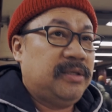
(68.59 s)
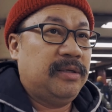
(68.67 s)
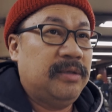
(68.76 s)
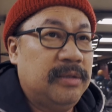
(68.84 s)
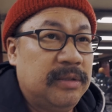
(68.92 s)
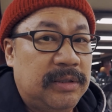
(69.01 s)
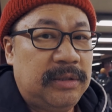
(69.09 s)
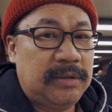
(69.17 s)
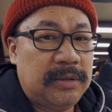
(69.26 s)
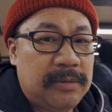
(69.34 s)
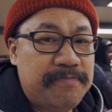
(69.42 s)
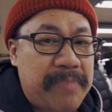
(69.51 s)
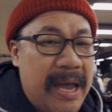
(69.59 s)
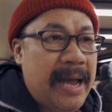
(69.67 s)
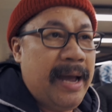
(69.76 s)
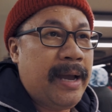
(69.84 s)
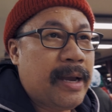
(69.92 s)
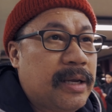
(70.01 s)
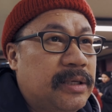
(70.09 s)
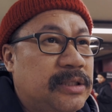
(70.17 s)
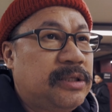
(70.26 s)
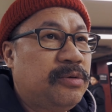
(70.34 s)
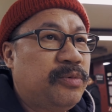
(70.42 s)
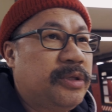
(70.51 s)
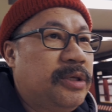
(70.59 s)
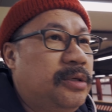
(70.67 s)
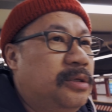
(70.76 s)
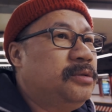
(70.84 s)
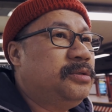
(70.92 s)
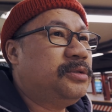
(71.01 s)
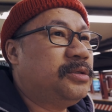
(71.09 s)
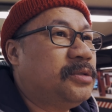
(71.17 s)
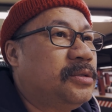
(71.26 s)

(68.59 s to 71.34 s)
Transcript: is packed with kids,